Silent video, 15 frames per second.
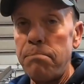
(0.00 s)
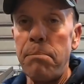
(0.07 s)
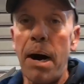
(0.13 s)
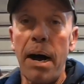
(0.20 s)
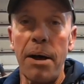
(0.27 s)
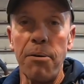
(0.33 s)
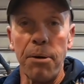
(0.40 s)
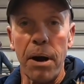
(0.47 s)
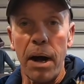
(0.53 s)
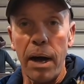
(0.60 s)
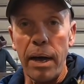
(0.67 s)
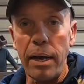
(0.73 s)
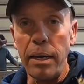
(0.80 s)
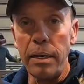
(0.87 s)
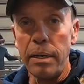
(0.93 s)
my
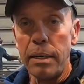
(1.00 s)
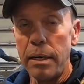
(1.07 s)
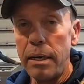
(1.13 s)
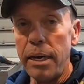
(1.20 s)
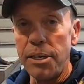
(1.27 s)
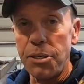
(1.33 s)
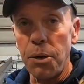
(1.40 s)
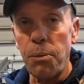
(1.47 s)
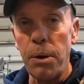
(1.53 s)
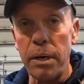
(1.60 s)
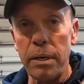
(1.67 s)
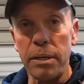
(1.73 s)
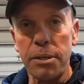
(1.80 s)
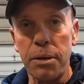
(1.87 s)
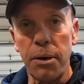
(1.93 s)
right is the one
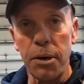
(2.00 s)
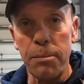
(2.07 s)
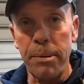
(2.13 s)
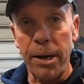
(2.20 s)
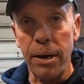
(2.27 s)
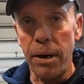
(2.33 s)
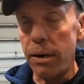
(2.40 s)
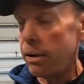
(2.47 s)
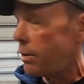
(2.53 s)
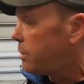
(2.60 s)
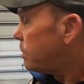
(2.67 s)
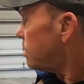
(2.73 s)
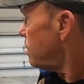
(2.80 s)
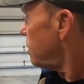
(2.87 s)
that's gonna be ours.